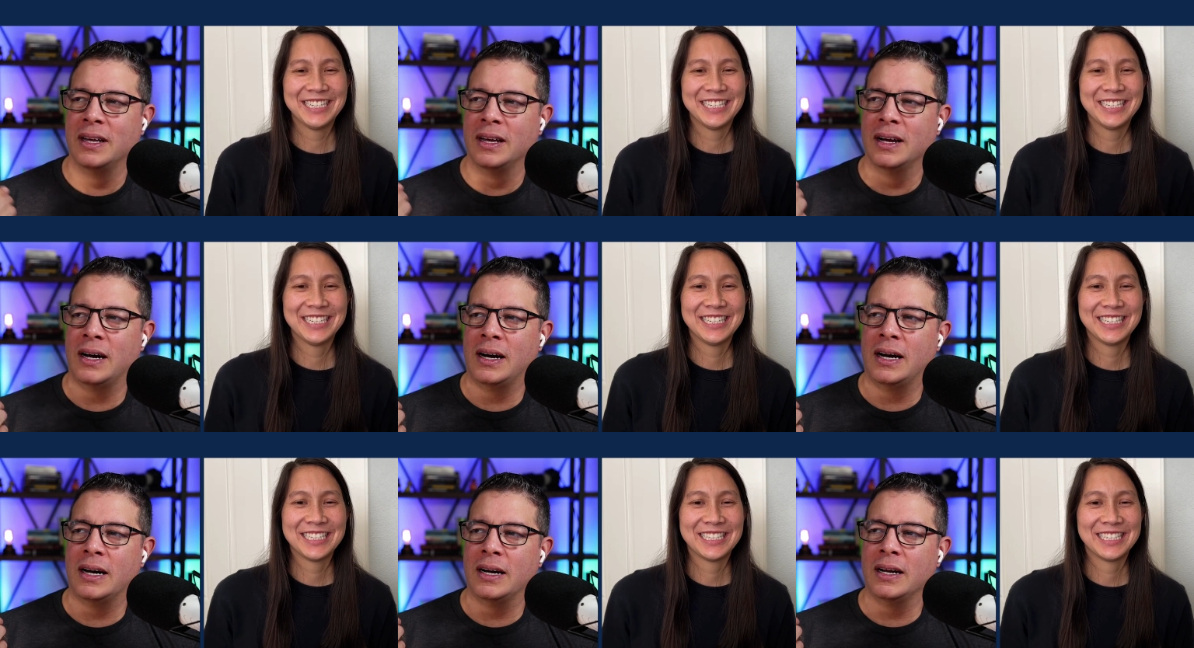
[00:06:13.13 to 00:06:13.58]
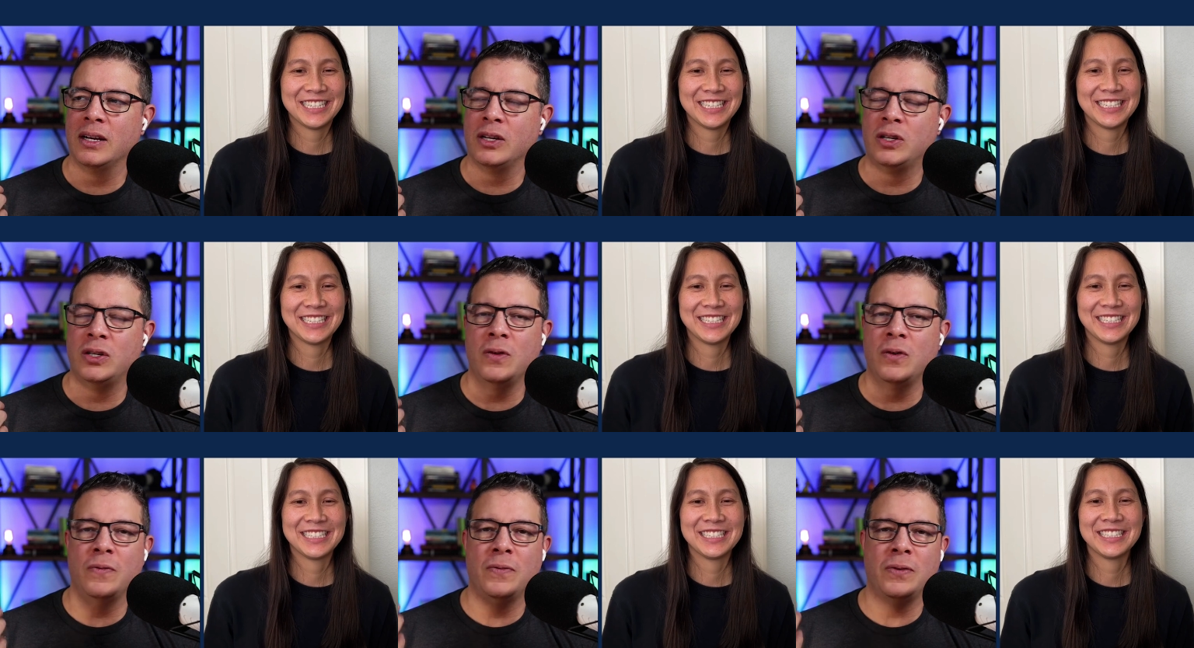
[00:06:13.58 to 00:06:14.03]
Speaker 1: Uh, do
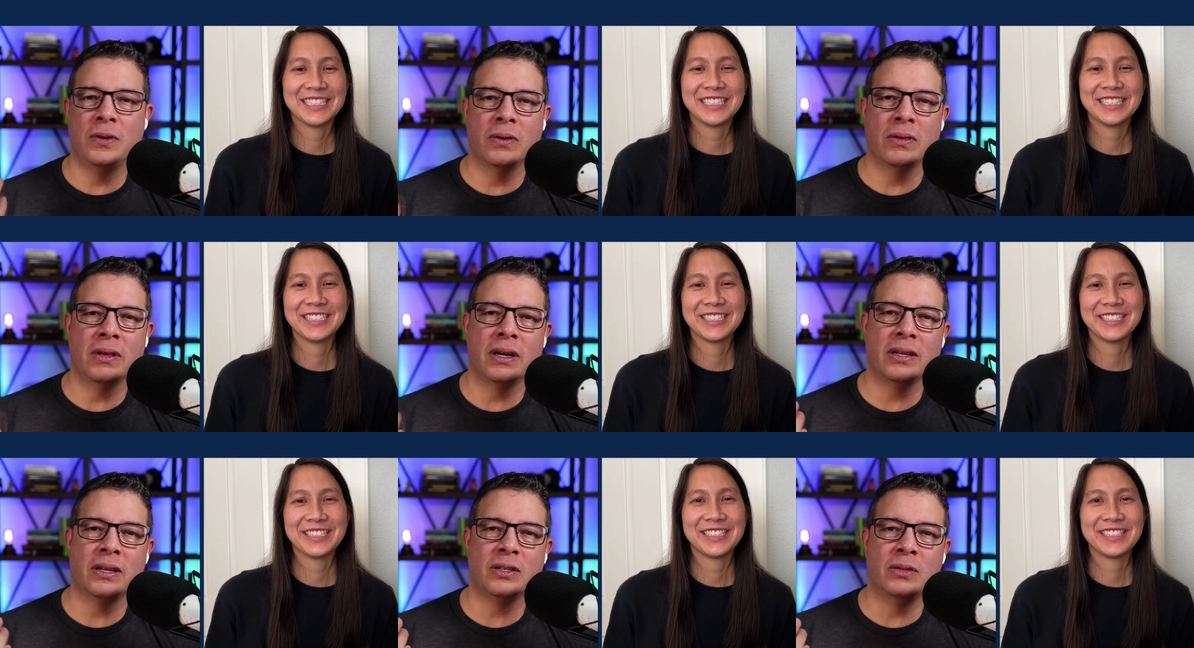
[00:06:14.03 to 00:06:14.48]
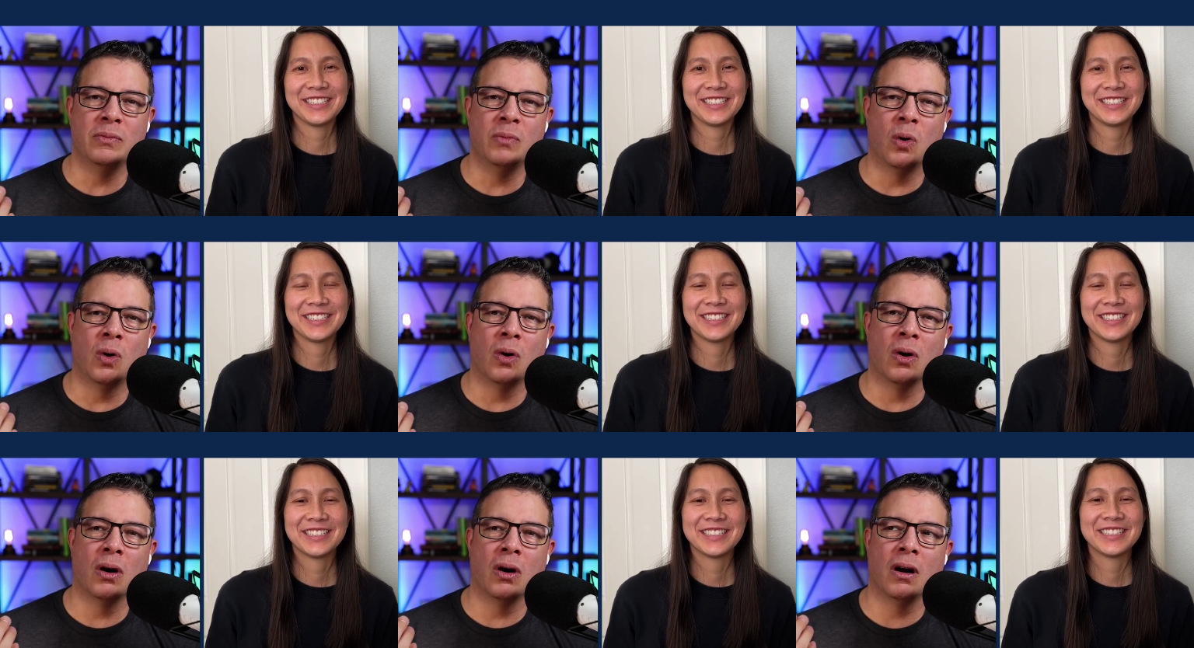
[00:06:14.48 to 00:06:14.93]
you feel that it's
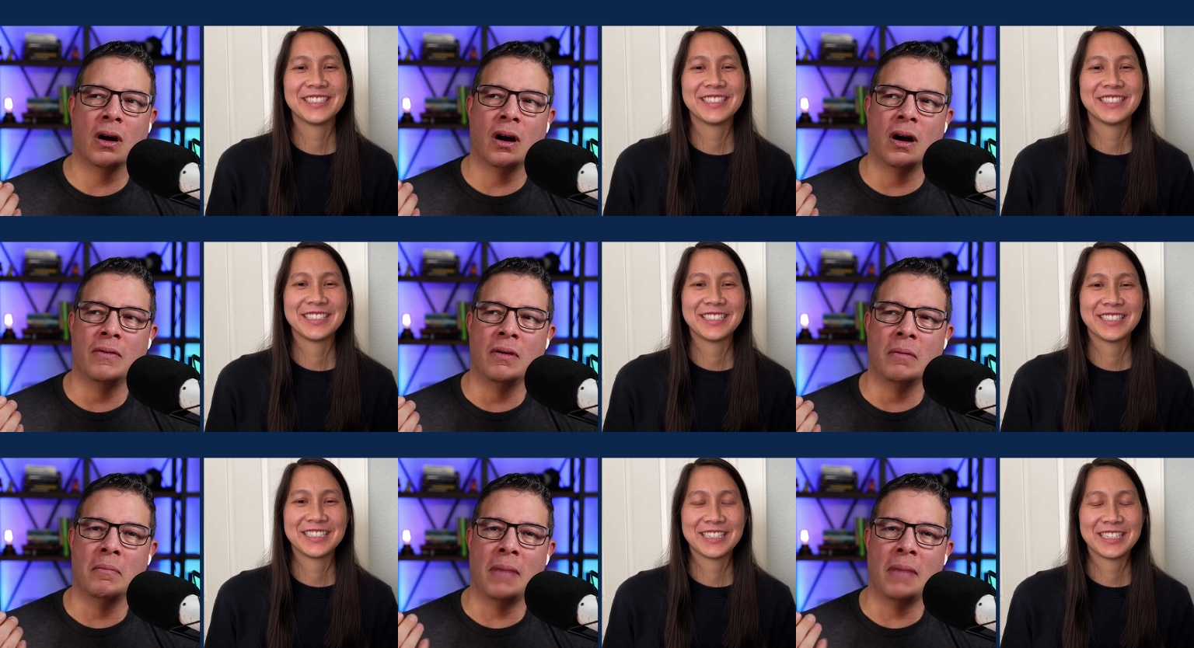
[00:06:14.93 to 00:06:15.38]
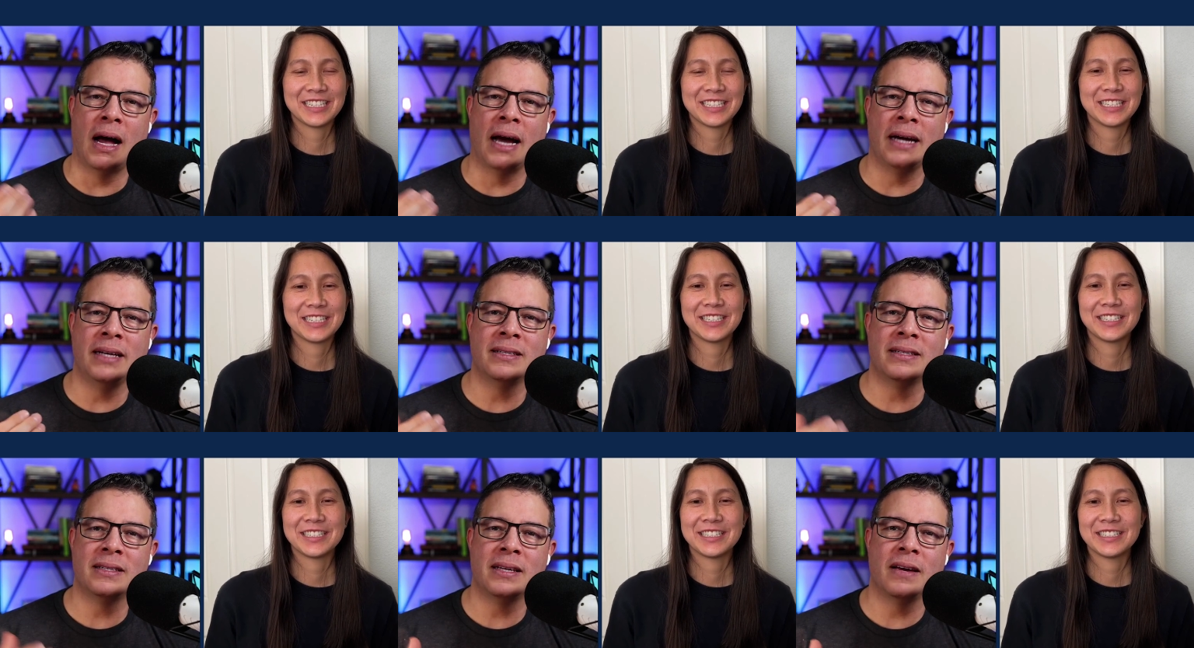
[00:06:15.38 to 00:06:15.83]
more of a
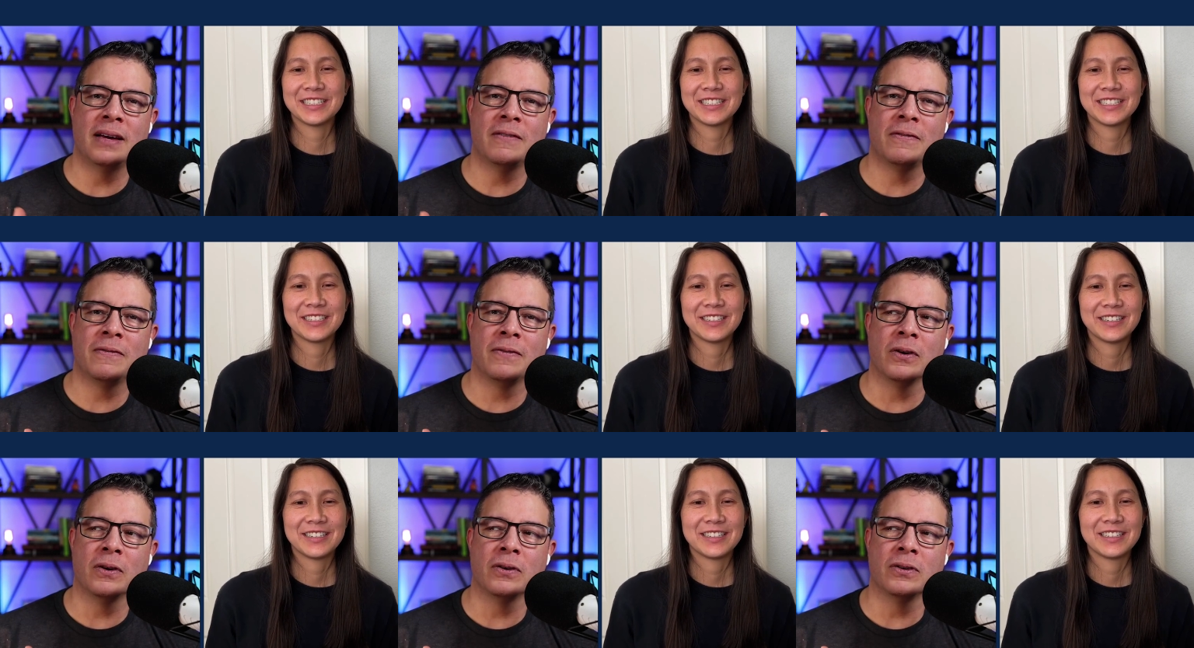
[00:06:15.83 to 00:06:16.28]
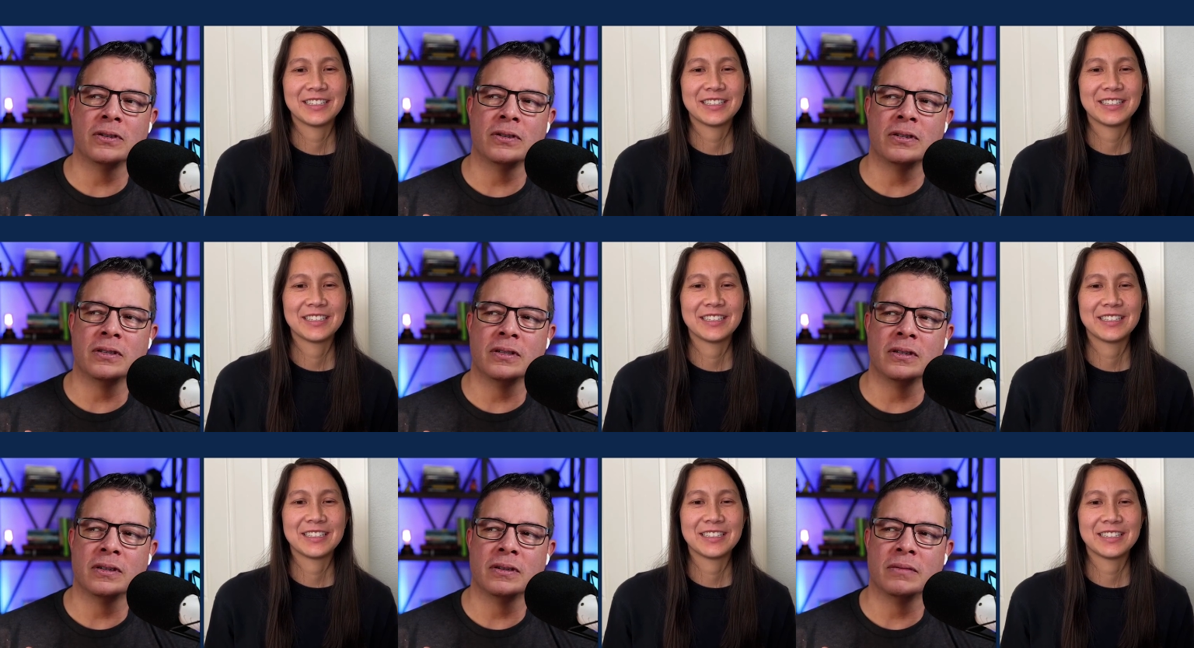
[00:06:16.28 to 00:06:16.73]
mindset
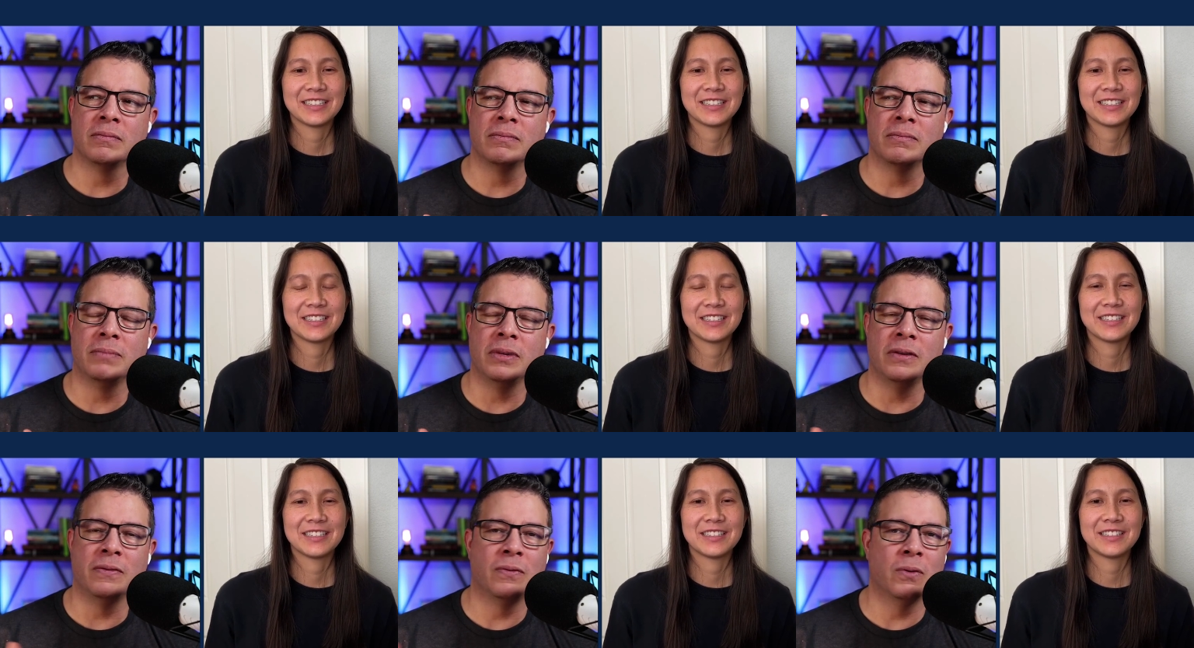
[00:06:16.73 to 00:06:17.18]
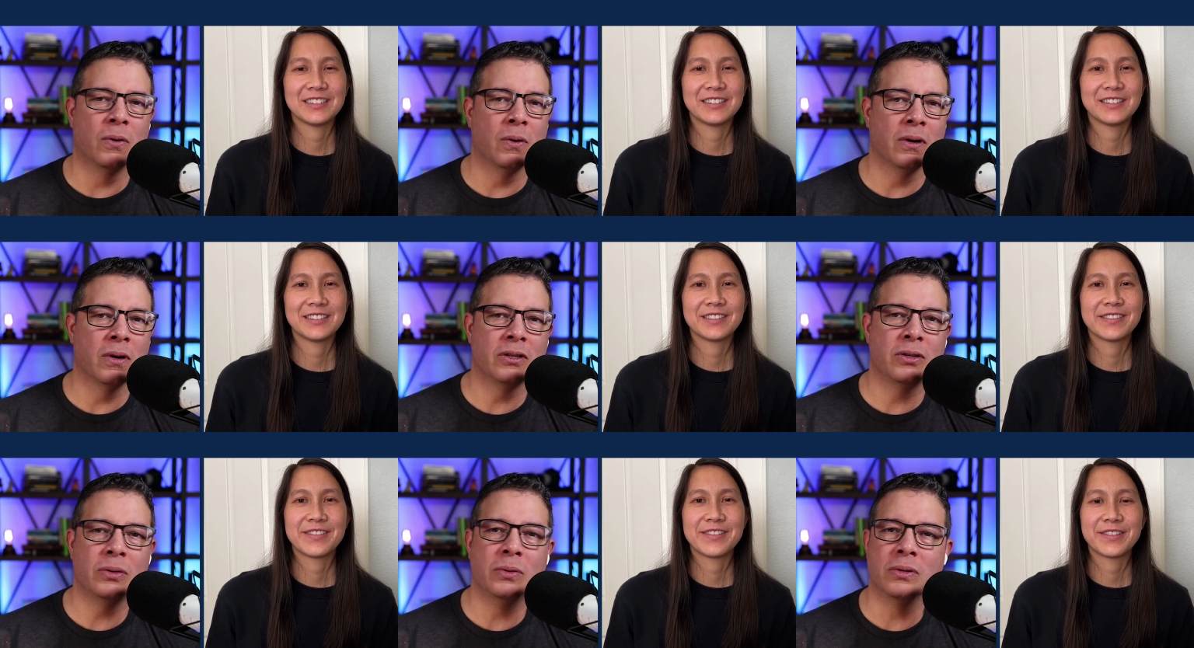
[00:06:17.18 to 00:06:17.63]
first before
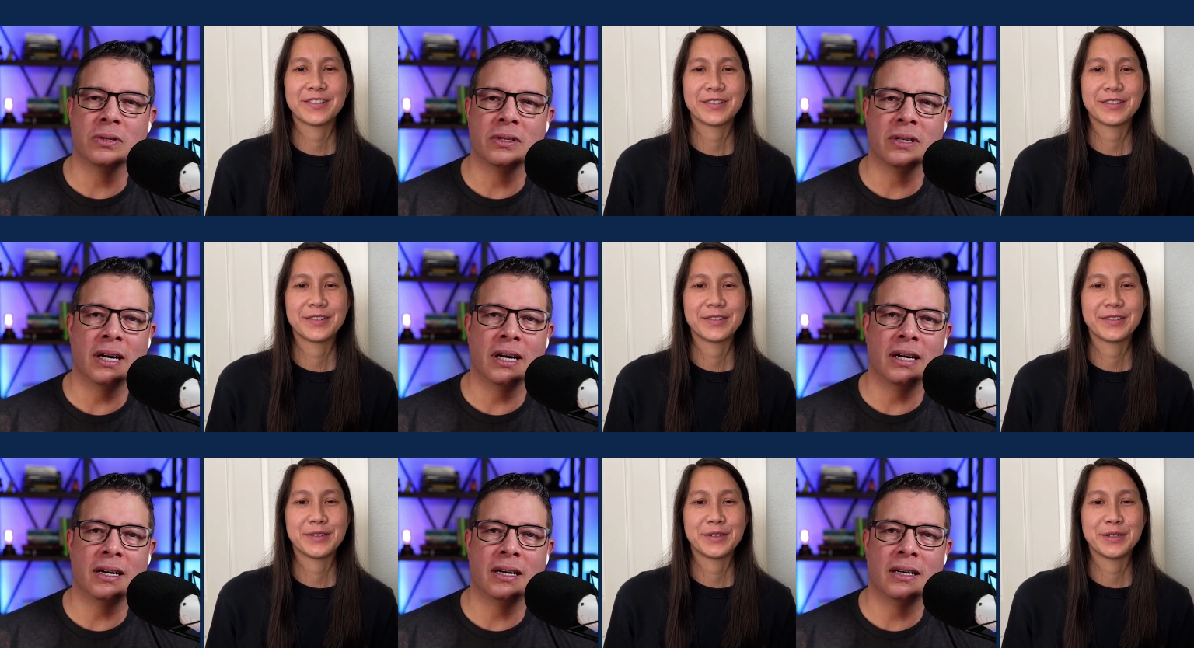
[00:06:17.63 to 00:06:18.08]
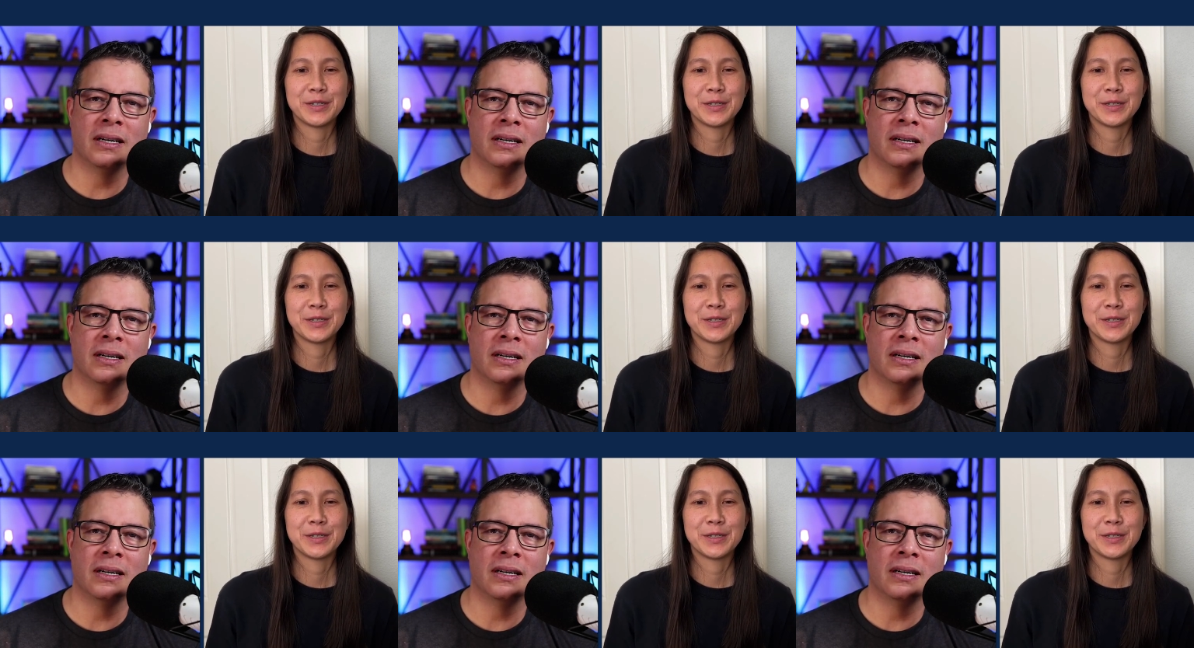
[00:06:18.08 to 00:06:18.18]
a tool set?